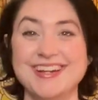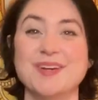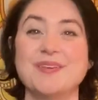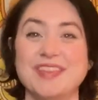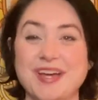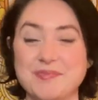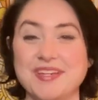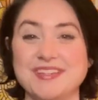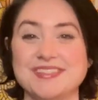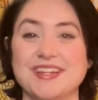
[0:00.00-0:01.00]
with that
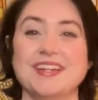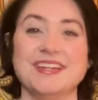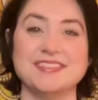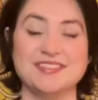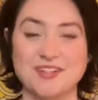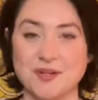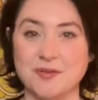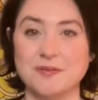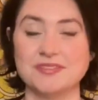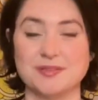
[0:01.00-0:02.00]
being said, it's
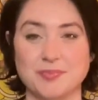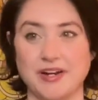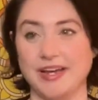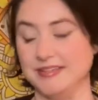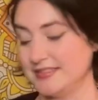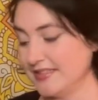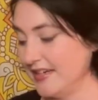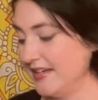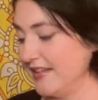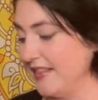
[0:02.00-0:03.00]
no surprise
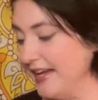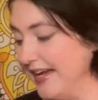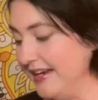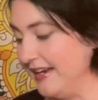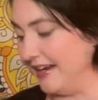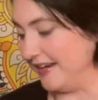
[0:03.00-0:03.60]
that